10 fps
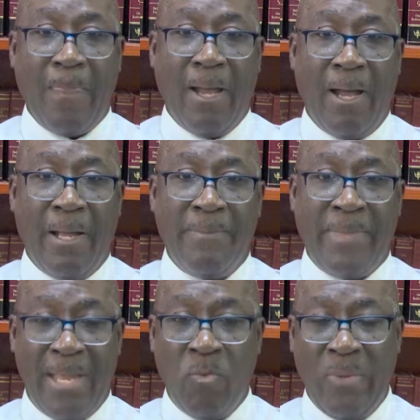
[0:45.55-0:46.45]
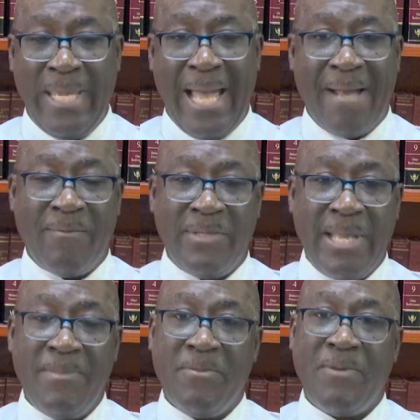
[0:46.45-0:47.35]
and then we have
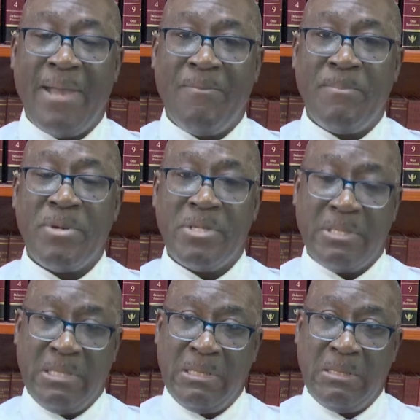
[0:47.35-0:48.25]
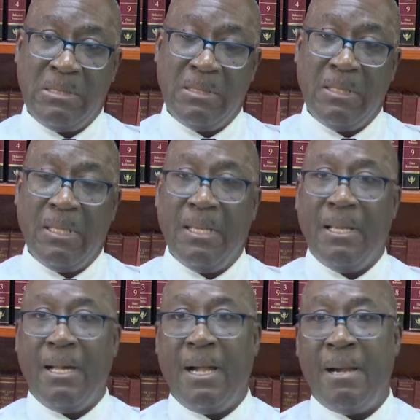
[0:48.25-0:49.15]
75 persons
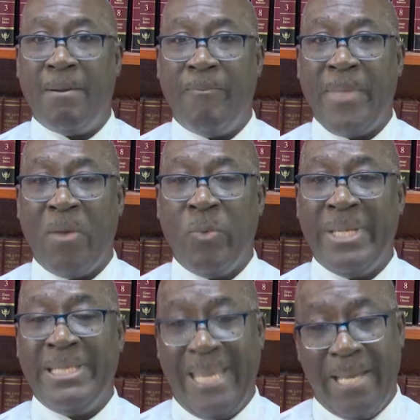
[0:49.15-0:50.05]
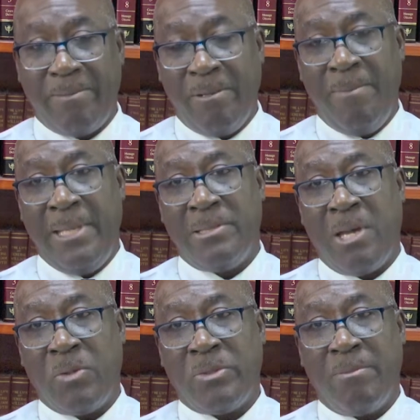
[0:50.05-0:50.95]
um, that we take the meals
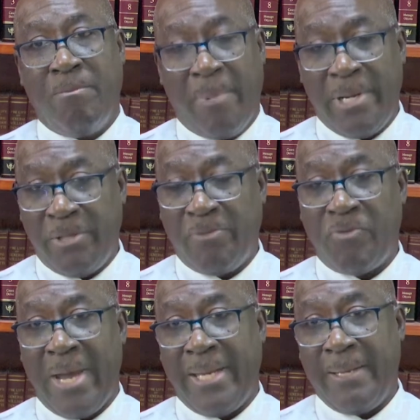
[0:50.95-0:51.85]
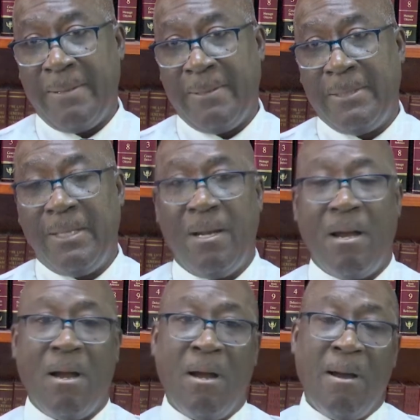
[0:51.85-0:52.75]
out Monday to Friday
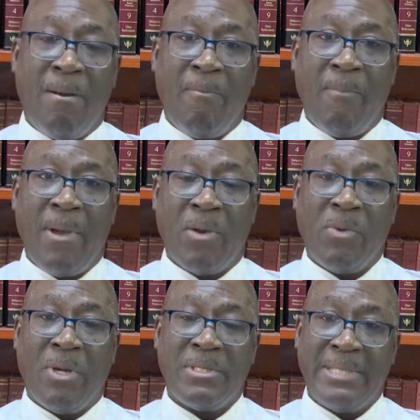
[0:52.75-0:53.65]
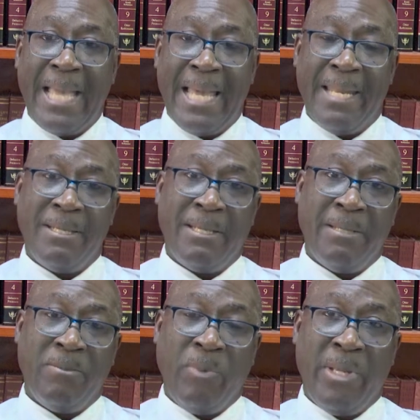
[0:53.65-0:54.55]
um, across the island.
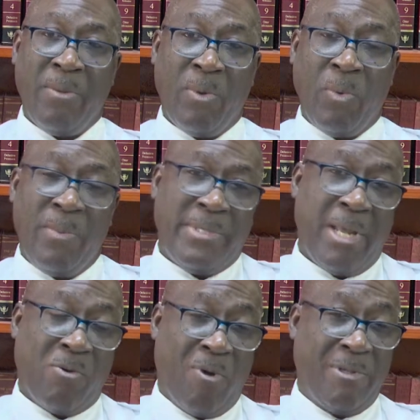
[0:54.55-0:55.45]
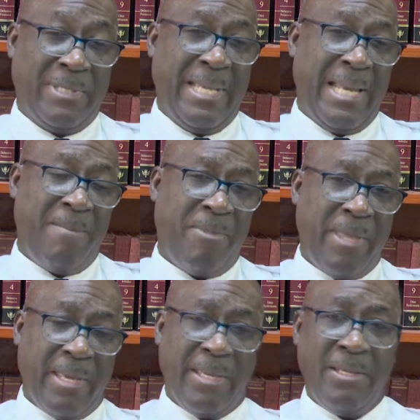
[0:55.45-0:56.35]
And we, when we say across the island, I'm
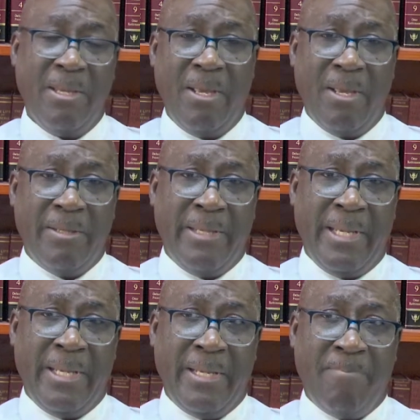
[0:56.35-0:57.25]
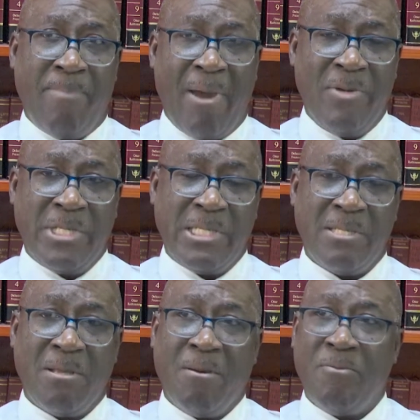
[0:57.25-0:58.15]
thinking the
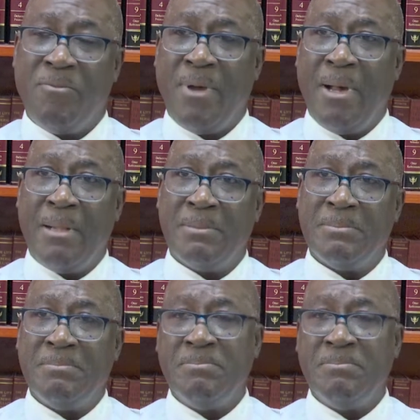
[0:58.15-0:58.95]
parishes of um,